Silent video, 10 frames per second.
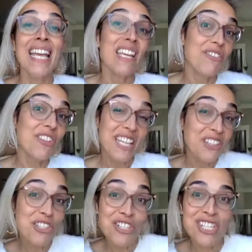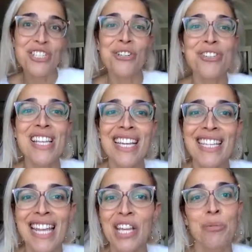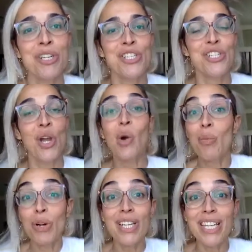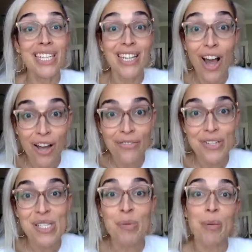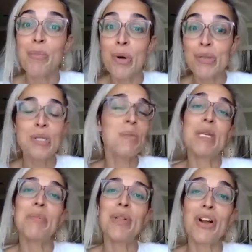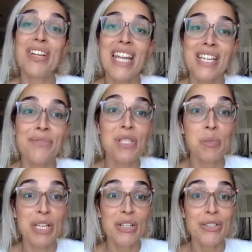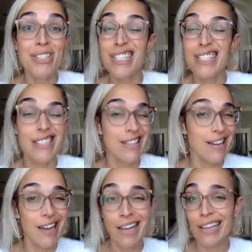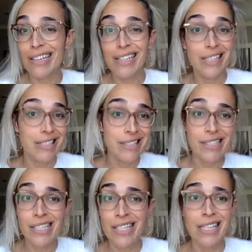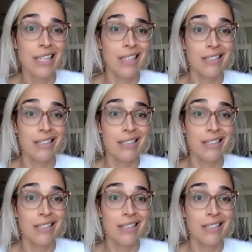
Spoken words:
If English is your second language, working in an office where most people are native speakers is not easy.